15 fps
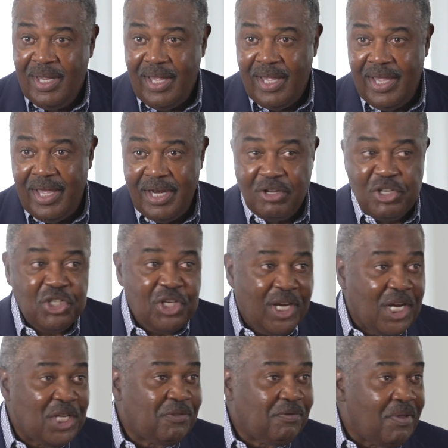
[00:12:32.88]
and a
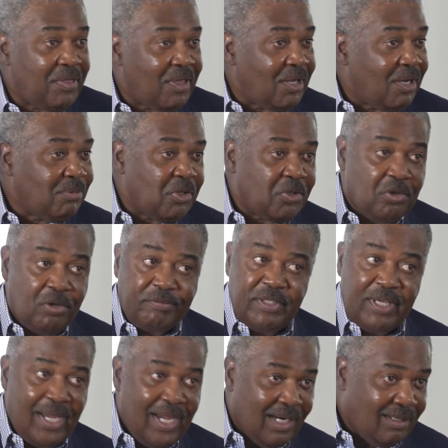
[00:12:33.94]
chance for them to sort of
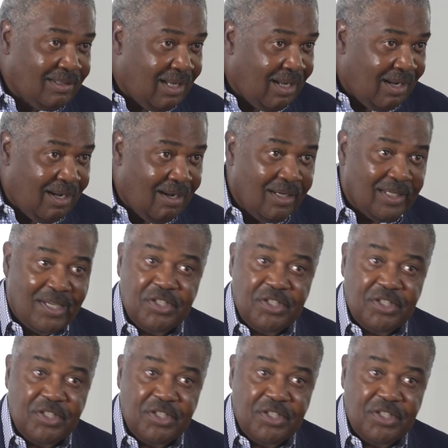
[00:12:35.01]
tag along